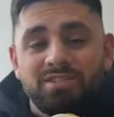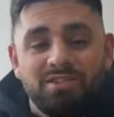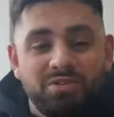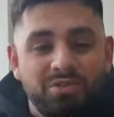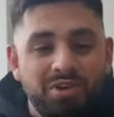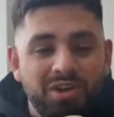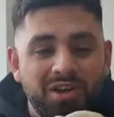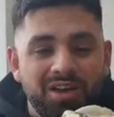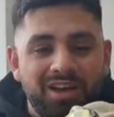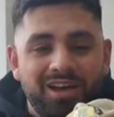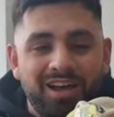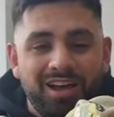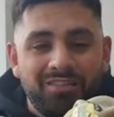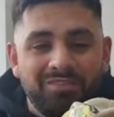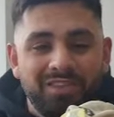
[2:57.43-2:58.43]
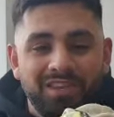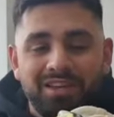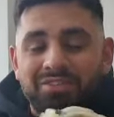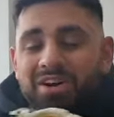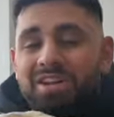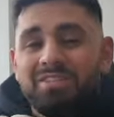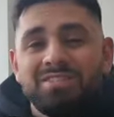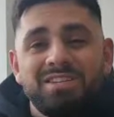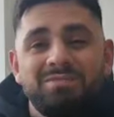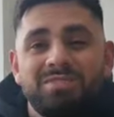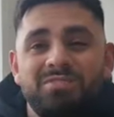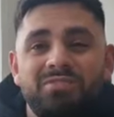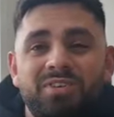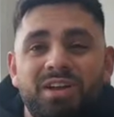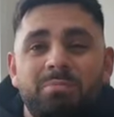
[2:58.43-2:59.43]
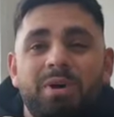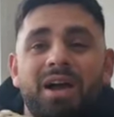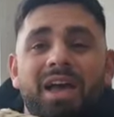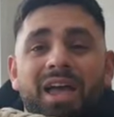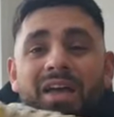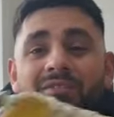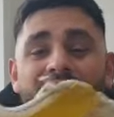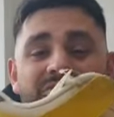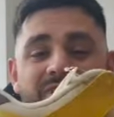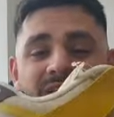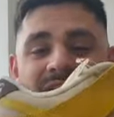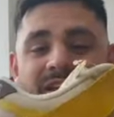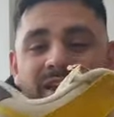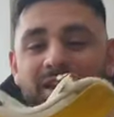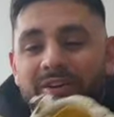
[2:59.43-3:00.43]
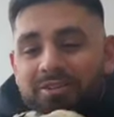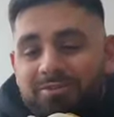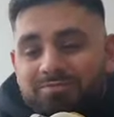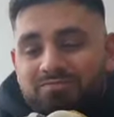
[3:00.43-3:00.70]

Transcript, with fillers: So um, they've kind of seemed to think about everything here.